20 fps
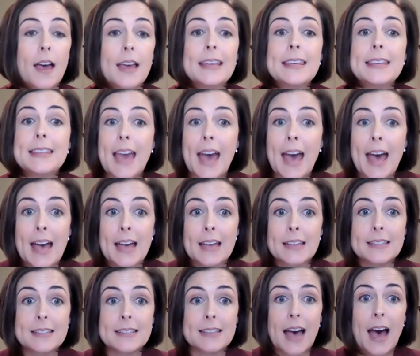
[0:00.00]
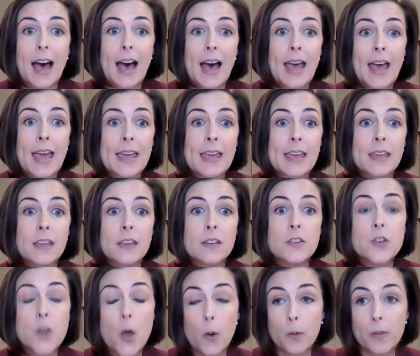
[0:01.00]
Yes, I
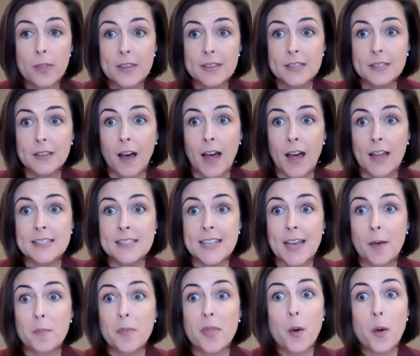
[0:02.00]
know this concept,